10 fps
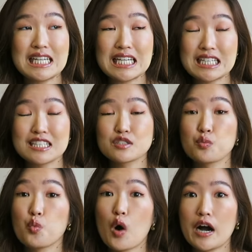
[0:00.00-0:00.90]
in this
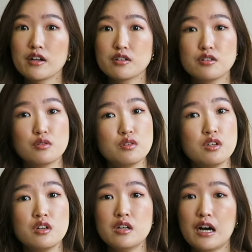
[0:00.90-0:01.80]
wild
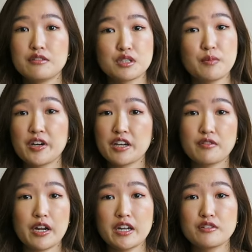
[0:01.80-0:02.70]
housing market
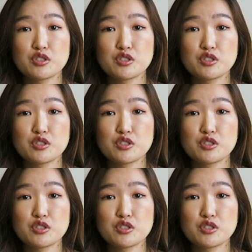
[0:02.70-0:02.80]
right now,